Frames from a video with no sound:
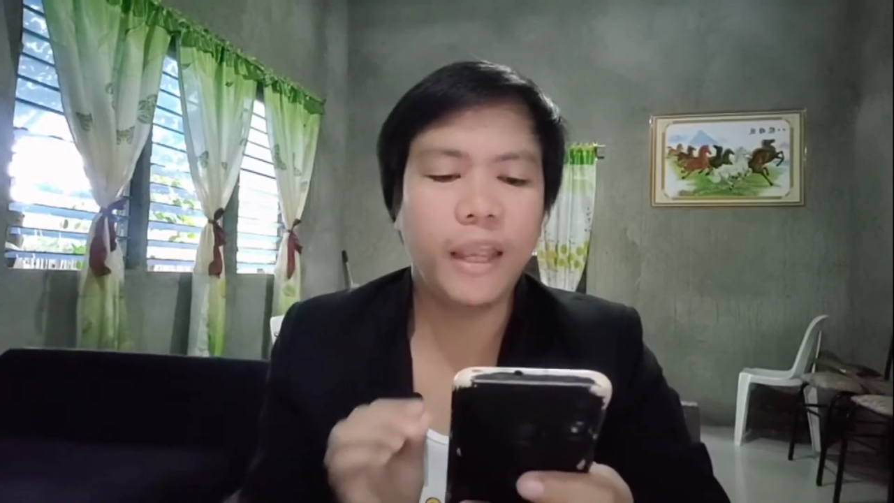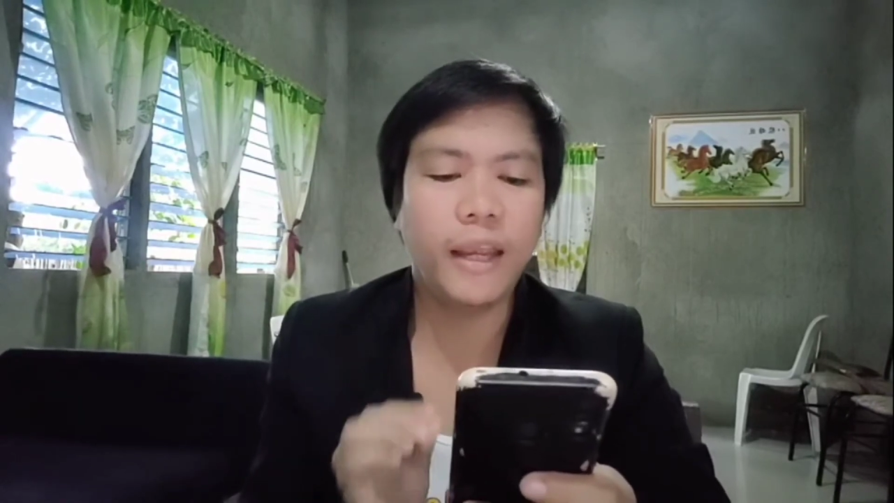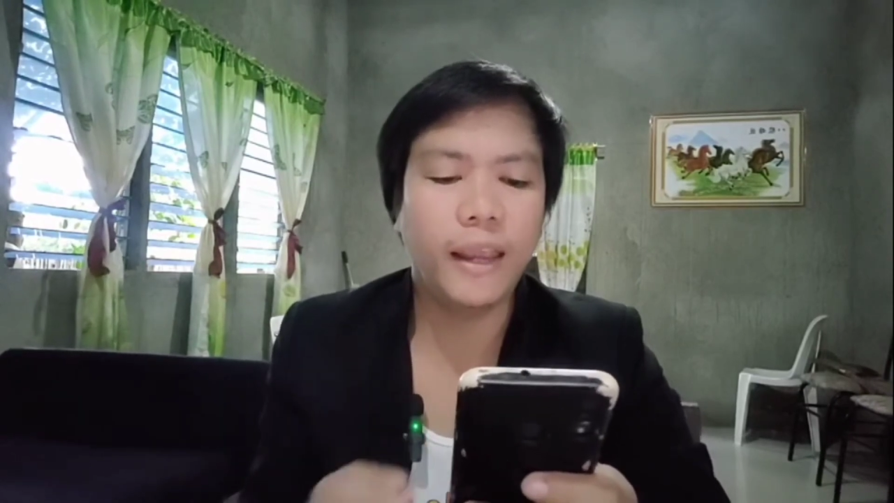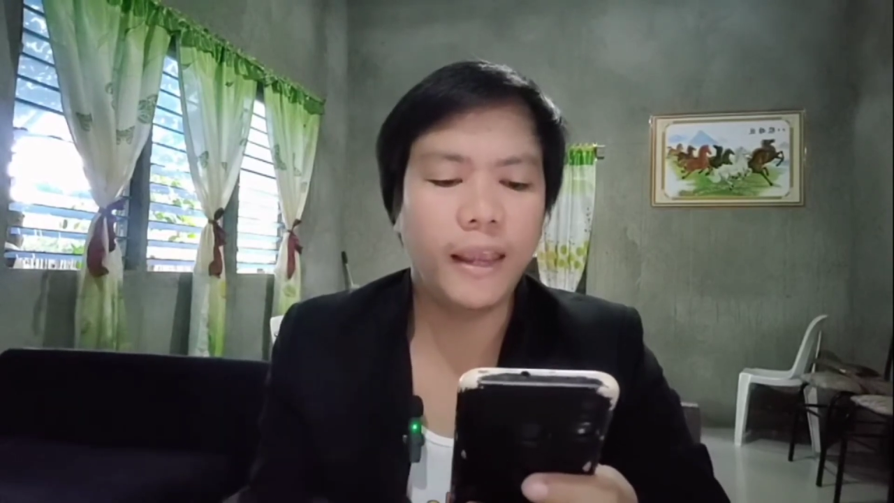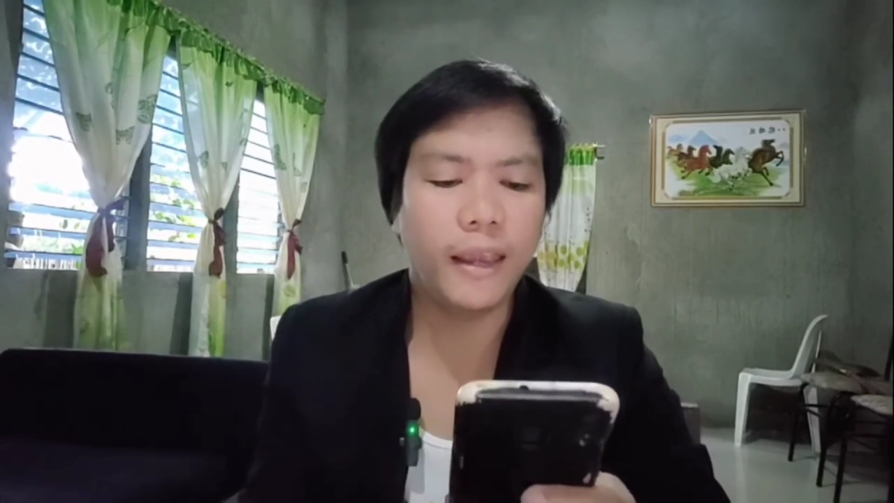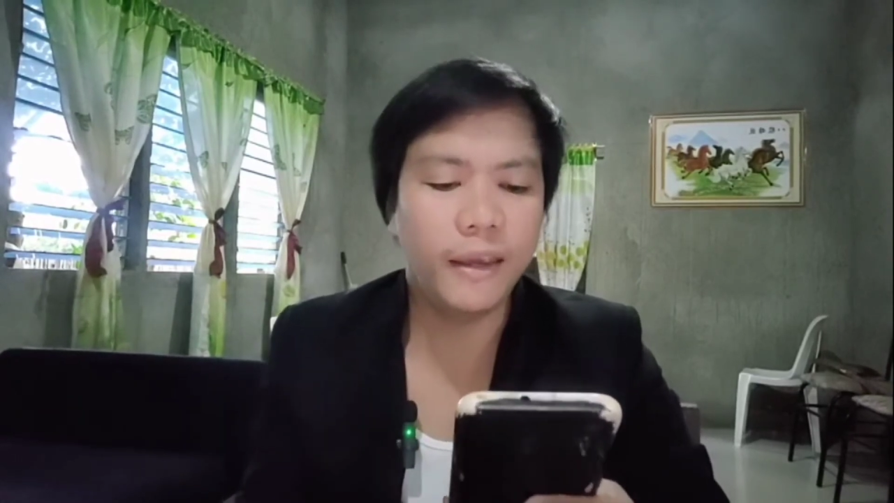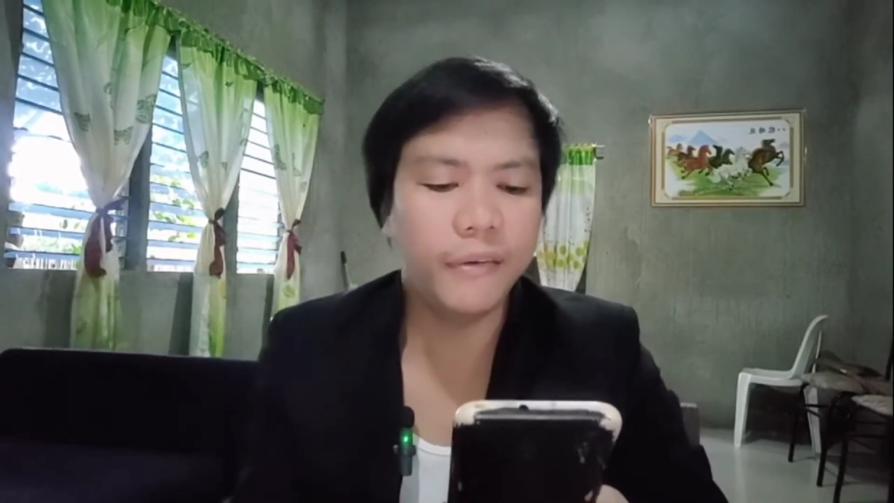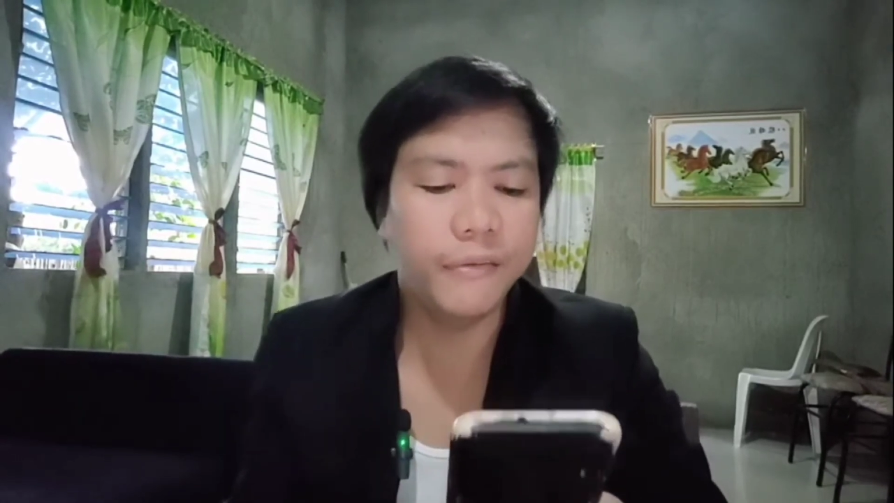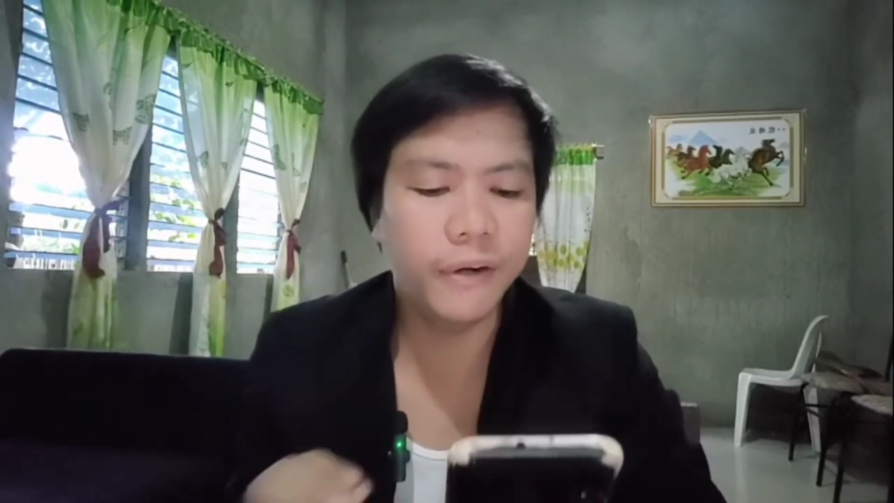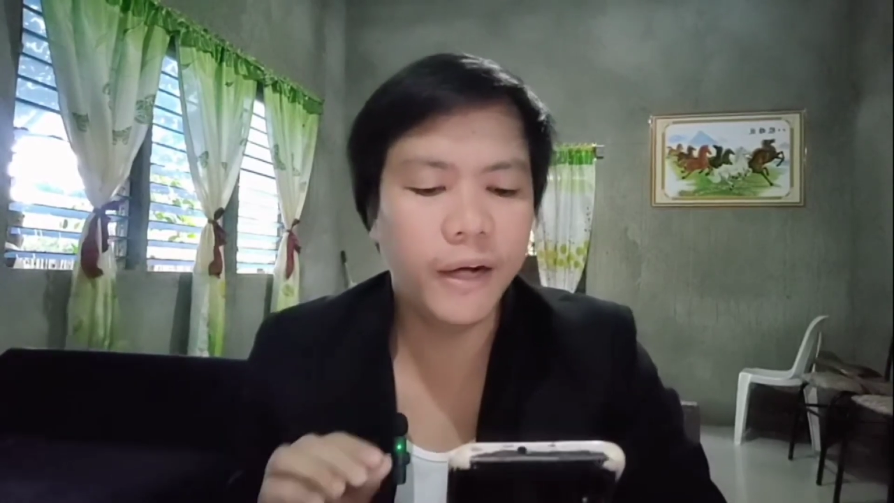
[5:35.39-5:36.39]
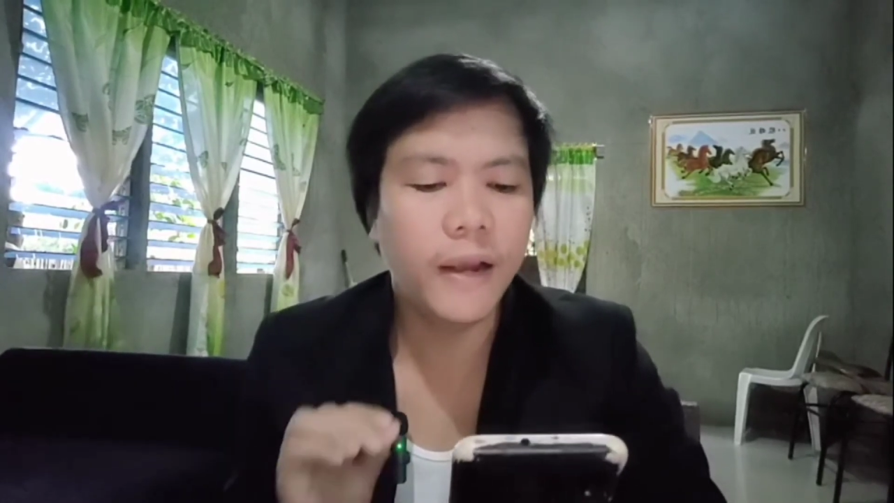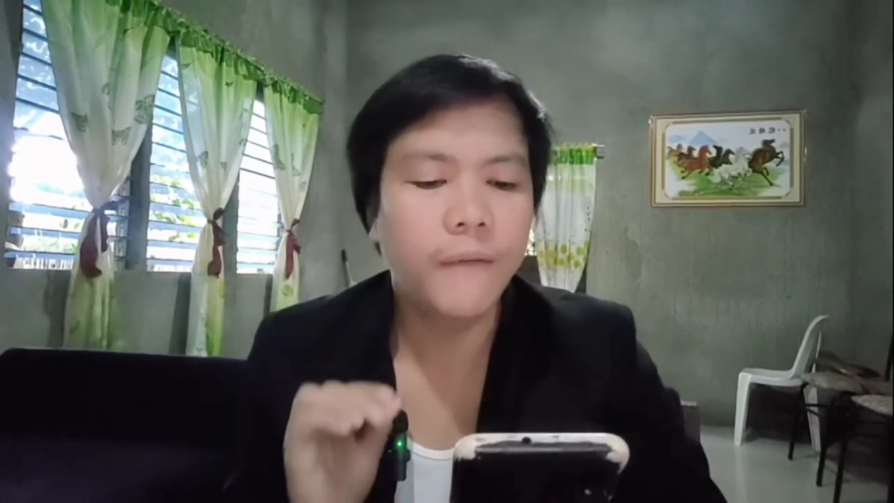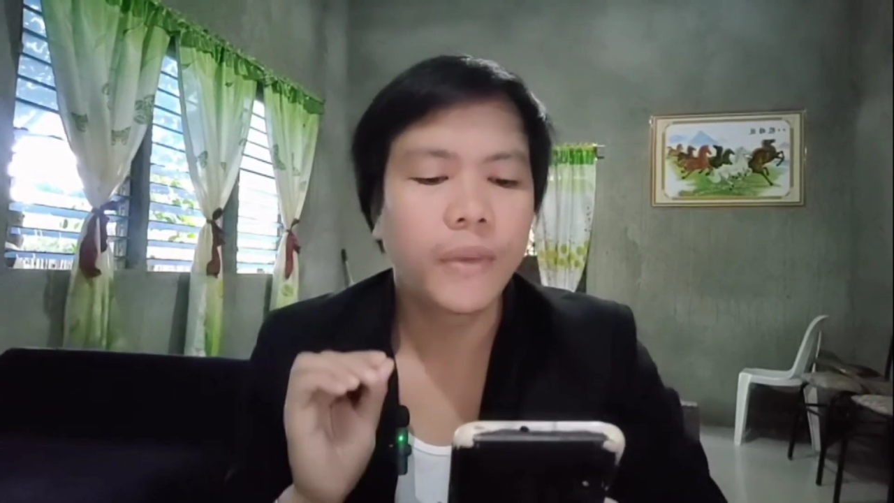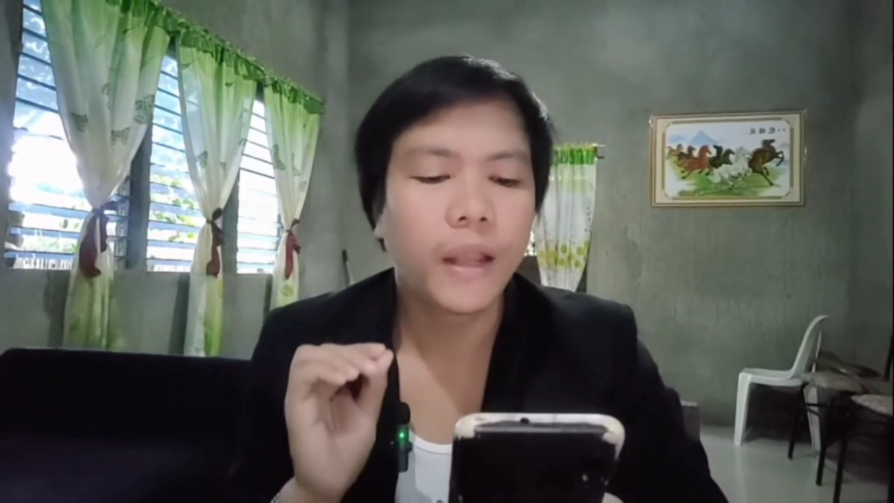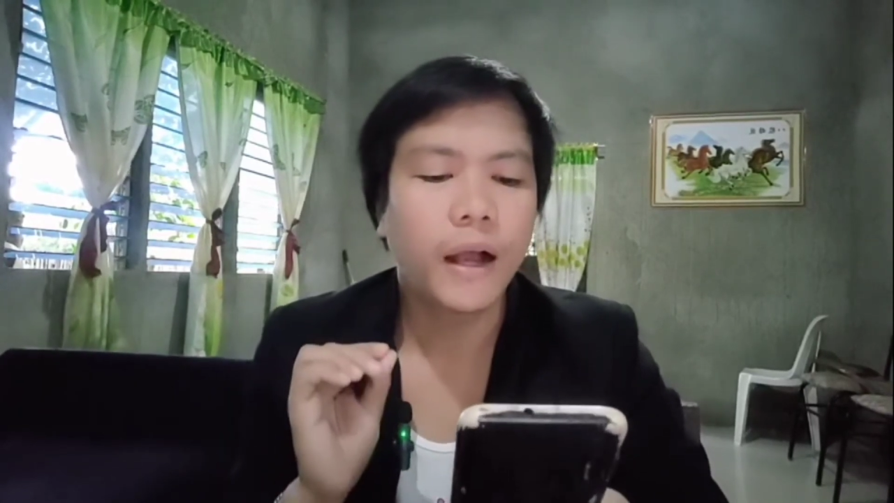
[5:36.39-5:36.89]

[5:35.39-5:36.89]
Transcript: they ever